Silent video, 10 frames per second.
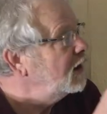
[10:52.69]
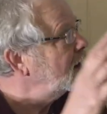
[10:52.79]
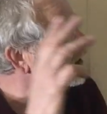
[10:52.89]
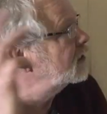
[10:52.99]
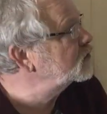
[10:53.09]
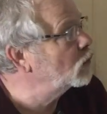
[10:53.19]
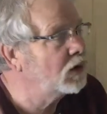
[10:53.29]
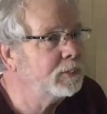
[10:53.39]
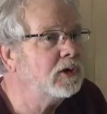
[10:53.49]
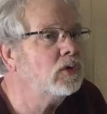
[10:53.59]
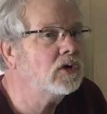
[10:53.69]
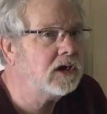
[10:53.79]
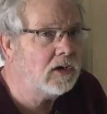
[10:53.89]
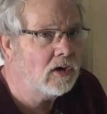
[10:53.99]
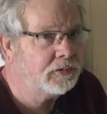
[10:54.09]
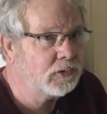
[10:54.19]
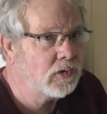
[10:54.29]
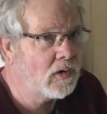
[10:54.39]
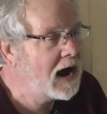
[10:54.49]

He doesn't want to be looking all through your